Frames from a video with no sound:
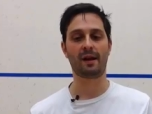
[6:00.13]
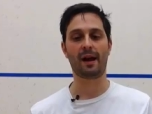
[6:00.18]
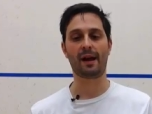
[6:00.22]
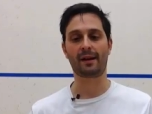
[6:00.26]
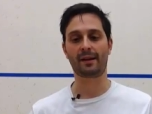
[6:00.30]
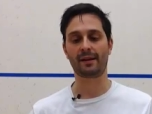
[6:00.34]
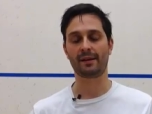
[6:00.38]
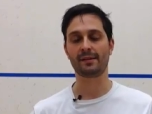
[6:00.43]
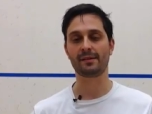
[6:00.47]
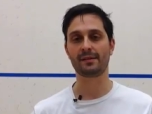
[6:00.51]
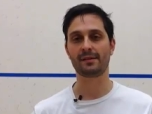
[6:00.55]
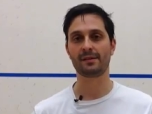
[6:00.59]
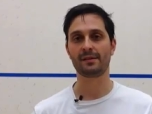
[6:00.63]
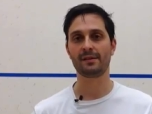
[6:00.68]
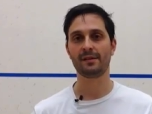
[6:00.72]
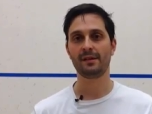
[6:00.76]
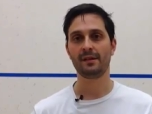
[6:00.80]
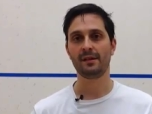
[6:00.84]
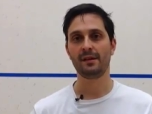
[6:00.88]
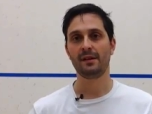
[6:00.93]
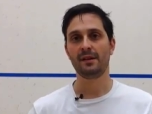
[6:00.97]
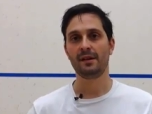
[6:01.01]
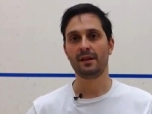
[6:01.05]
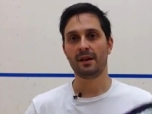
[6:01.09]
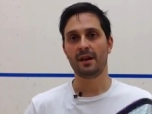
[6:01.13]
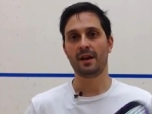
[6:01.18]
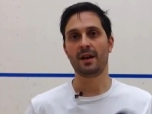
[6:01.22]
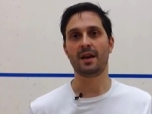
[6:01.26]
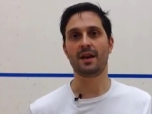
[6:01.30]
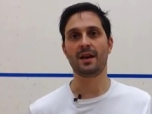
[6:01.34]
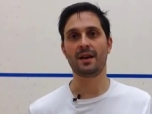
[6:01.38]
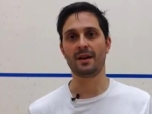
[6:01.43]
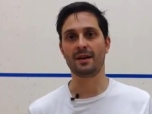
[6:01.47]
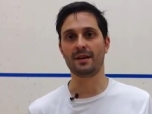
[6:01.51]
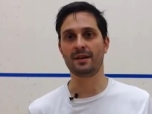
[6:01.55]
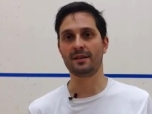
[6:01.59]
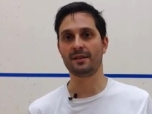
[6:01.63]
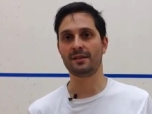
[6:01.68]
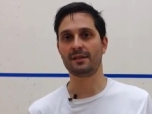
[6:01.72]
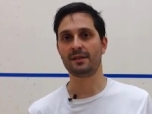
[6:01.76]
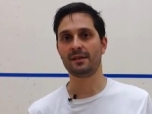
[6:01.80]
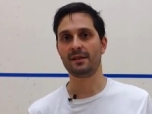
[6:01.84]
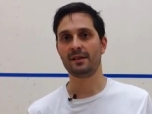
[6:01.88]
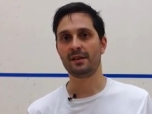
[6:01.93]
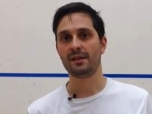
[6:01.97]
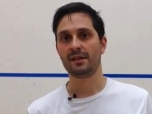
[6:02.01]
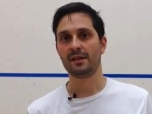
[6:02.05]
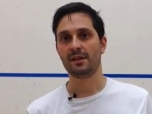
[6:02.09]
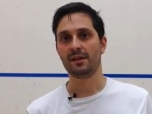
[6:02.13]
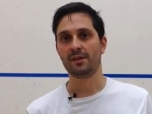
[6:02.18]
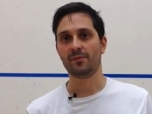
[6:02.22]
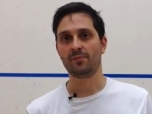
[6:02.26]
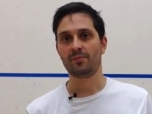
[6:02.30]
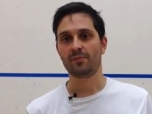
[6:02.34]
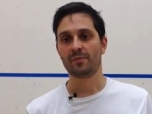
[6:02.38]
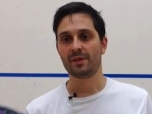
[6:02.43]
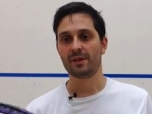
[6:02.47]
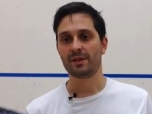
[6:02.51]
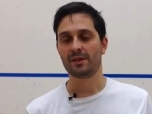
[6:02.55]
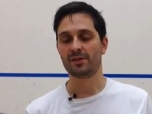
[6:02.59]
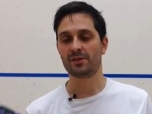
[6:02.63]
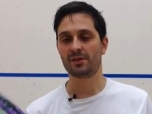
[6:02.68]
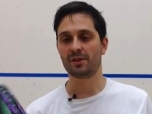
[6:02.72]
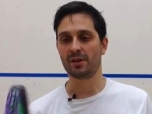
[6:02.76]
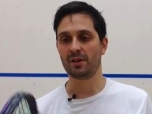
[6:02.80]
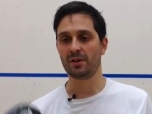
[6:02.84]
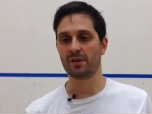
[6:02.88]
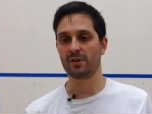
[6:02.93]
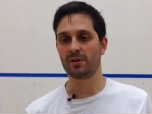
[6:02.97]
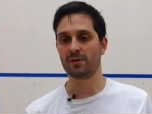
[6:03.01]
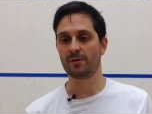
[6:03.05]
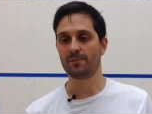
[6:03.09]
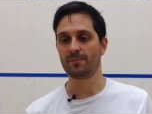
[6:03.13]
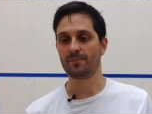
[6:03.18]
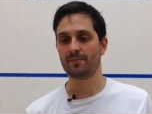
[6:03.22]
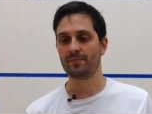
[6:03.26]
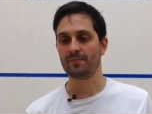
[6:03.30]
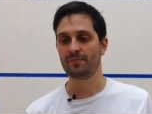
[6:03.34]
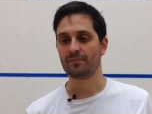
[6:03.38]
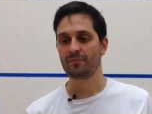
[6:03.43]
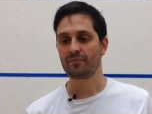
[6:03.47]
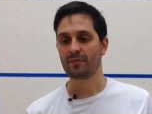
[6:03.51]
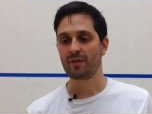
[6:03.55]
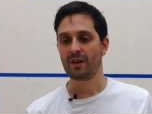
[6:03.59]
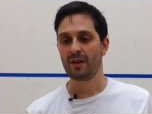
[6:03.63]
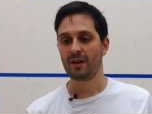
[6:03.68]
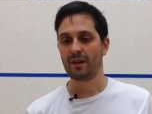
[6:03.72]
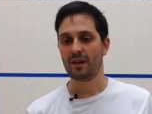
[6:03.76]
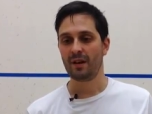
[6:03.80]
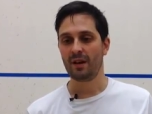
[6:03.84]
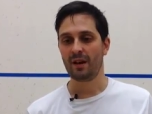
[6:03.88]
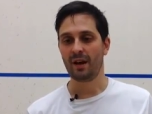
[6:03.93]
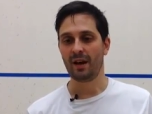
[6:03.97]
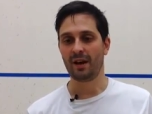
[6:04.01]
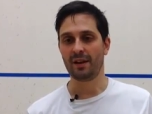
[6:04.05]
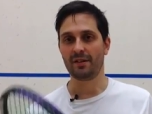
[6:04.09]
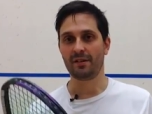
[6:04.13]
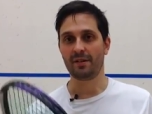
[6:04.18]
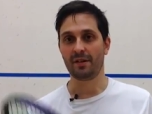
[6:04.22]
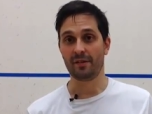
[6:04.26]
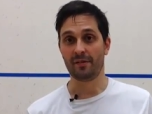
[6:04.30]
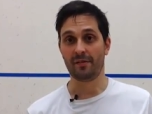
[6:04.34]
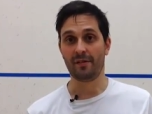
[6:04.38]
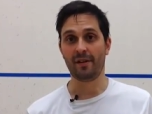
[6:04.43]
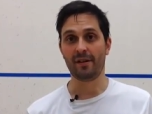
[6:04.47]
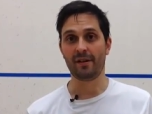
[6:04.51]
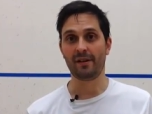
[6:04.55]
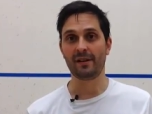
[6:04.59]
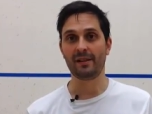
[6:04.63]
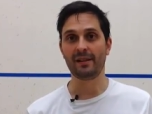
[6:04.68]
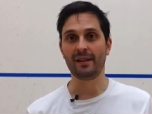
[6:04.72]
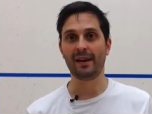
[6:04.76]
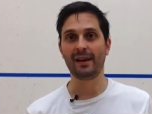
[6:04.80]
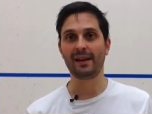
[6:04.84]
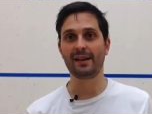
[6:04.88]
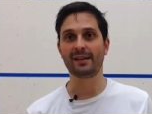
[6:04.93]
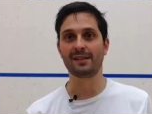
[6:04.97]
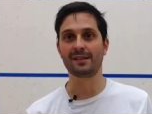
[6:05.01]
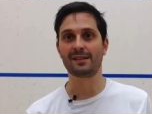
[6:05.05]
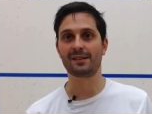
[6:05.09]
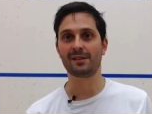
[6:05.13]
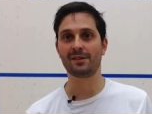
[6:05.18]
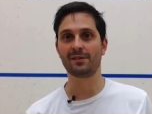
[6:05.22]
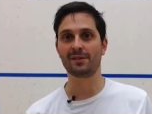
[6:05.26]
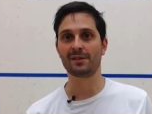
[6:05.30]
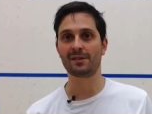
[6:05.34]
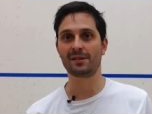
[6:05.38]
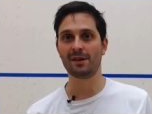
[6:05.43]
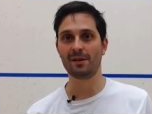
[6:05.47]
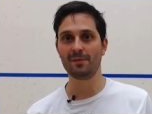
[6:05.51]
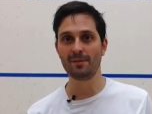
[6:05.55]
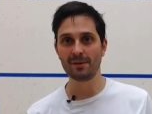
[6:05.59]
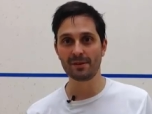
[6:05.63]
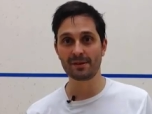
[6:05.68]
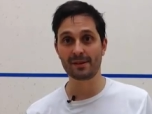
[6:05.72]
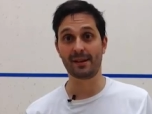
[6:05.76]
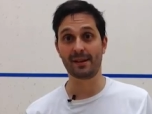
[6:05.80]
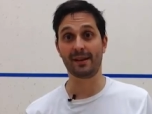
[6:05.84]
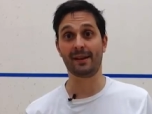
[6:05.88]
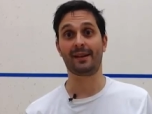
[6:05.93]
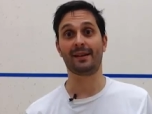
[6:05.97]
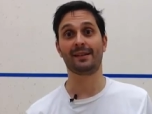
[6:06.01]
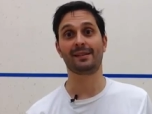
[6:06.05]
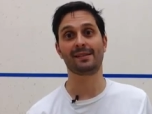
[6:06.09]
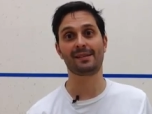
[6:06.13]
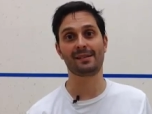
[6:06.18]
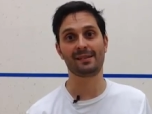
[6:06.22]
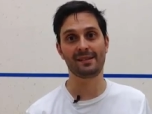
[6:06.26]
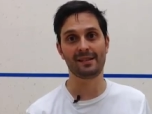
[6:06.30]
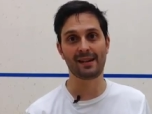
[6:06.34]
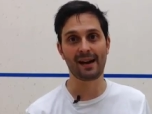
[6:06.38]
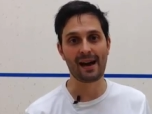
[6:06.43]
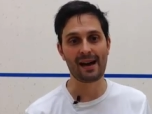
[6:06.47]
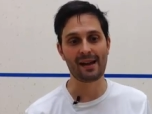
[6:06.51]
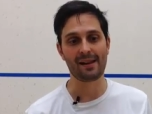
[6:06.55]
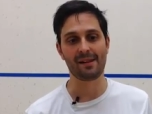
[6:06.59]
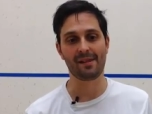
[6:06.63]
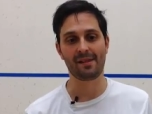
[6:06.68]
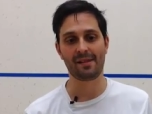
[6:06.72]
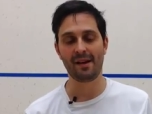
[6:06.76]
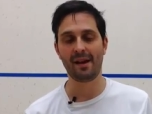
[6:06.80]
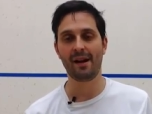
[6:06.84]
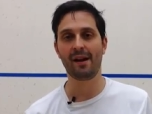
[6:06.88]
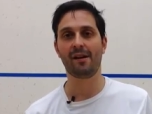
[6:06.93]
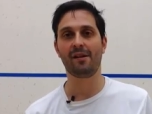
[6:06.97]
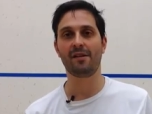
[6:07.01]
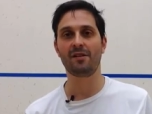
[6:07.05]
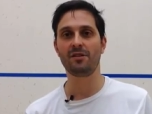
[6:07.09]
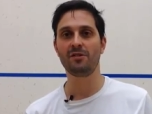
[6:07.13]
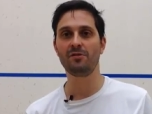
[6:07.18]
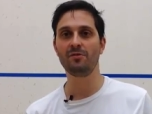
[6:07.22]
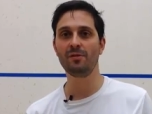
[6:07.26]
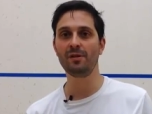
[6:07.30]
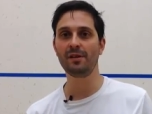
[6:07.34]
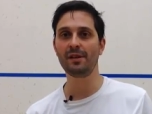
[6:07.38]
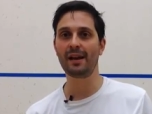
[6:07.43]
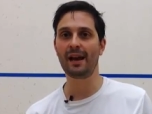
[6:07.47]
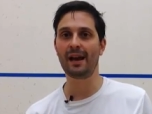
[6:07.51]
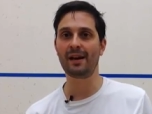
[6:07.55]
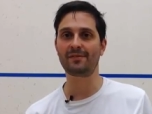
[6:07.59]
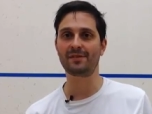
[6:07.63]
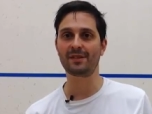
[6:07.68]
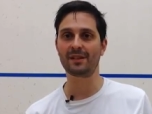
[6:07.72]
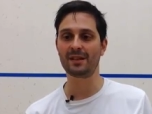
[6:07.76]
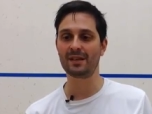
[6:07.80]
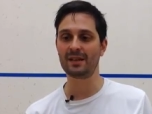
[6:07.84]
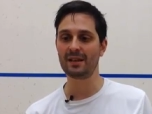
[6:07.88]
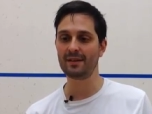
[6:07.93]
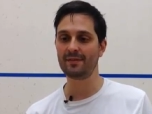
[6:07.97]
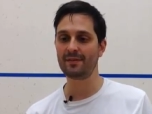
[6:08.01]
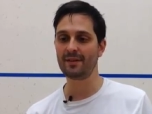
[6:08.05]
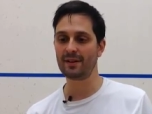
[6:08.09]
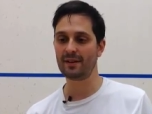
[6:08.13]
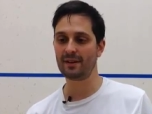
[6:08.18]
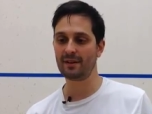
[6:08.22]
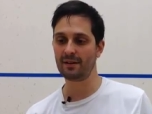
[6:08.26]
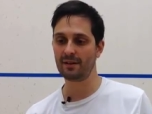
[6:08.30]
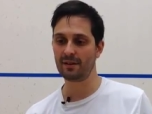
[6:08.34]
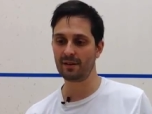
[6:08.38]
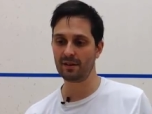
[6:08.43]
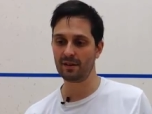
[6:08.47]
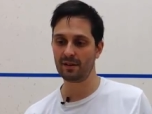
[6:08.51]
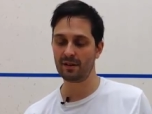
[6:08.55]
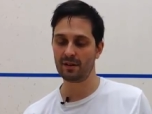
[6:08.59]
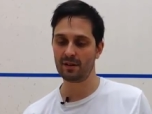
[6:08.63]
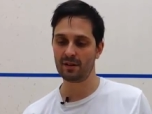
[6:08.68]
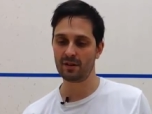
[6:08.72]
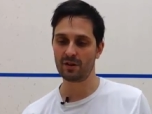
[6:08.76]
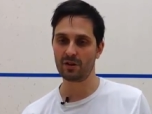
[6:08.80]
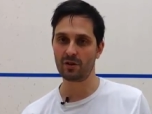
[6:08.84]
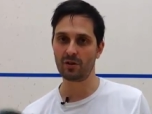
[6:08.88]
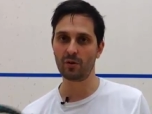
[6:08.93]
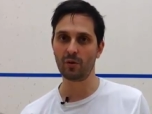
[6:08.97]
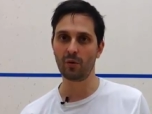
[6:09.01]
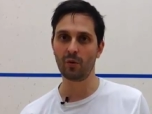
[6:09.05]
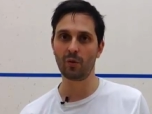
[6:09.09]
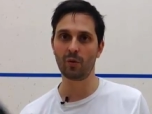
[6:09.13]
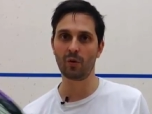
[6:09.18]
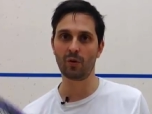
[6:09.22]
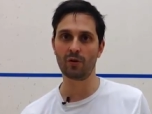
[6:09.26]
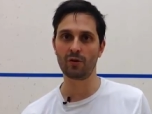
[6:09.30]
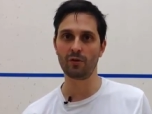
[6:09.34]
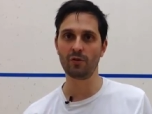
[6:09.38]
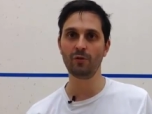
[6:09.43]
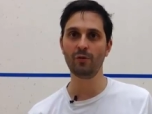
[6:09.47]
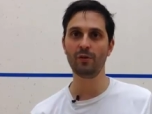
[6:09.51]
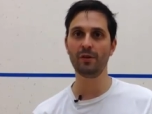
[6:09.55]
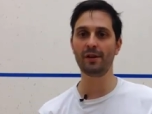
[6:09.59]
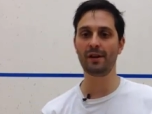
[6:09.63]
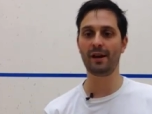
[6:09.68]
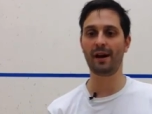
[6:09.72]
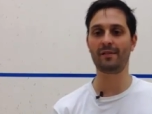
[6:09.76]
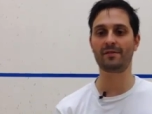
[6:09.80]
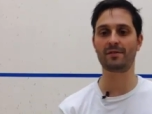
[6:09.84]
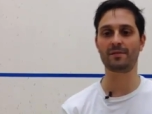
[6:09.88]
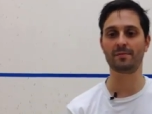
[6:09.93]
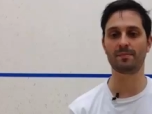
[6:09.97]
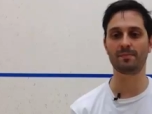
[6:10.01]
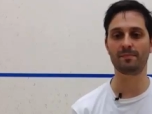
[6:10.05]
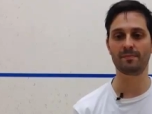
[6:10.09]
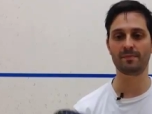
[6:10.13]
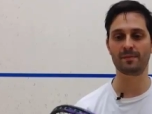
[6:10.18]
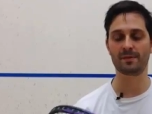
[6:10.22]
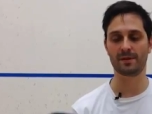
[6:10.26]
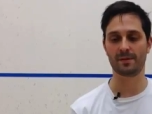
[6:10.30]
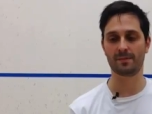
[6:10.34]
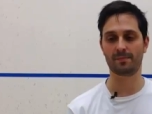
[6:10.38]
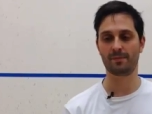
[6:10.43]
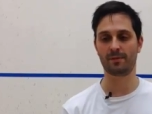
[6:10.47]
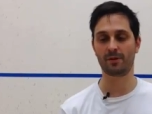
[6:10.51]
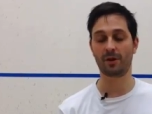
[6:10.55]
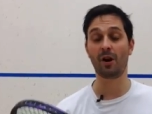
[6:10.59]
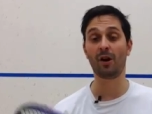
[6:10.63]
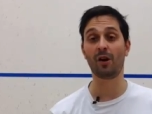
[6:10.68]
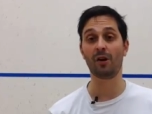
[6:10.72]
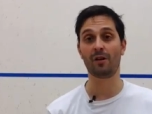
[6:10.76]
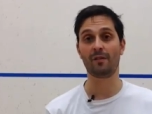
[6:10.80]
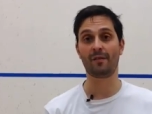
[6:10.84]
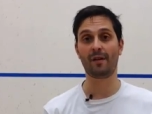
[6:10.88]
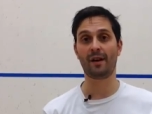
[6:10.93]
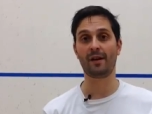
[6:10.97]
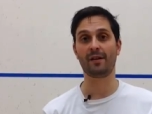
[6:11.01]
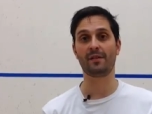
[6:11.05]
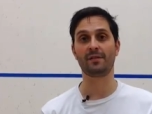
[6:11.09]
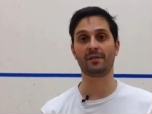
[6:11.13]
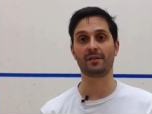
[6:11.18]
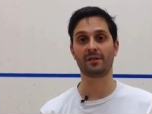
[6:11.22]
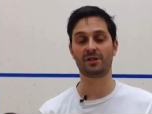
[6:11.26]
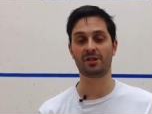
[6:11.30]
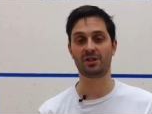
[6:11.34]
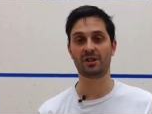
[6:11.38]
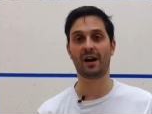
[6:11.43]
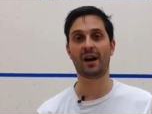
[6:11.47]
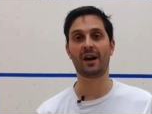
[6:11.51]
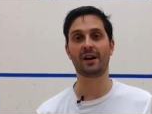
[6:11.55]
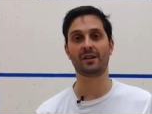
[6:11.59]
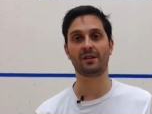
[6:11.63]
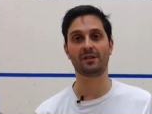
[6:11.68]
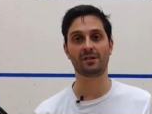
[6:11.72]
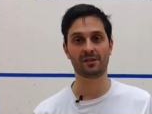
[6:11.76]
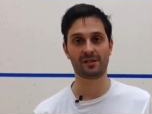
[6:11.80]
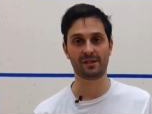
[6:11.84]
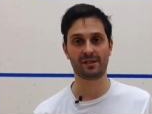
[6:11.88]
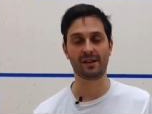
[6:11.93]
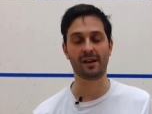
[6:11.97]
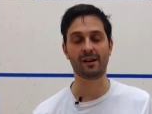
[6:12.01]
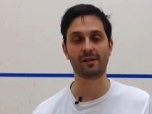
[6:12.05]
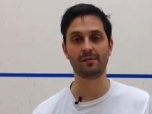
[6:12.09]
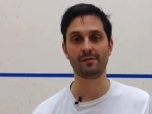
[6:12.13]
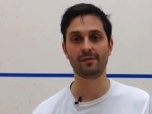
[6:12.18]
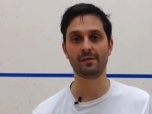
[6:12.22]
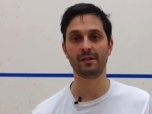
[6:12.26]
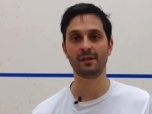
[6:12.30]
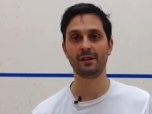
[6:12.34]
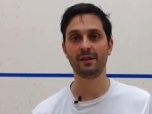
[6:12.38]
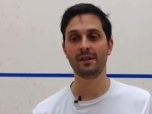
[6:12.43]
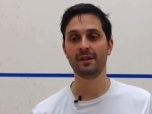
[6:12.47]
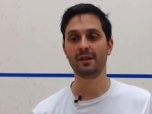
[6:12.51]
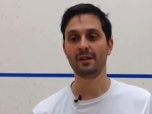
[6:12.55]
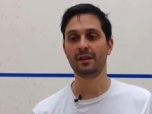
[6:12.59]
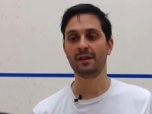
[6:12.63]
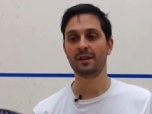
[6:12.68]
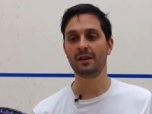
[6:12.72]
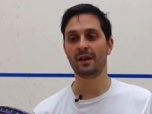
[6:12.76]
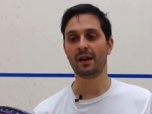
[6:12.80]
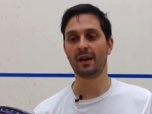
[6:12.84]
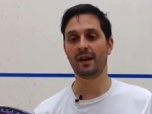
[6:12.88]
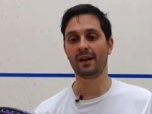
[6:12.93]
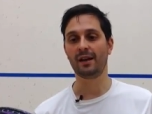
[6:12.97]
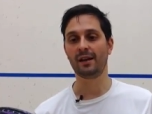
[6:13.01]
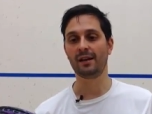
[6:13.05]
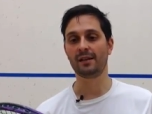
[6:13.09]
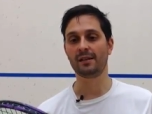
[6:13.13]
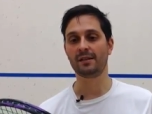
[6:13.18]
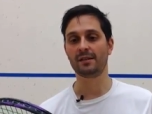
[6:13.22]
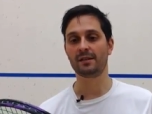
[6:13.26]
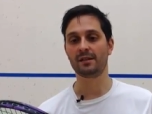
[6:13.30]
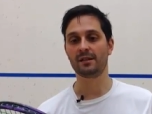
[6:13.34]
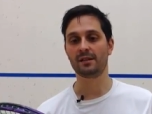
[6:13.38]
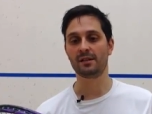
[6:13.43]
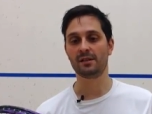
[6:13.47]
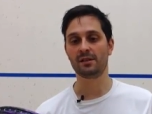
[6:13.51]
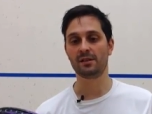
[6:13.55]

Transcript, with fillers: rackets. And so, and they're very light. And so it's almost like it's not there. You really have to give it your, you really have to, to carve out the shot yourself. And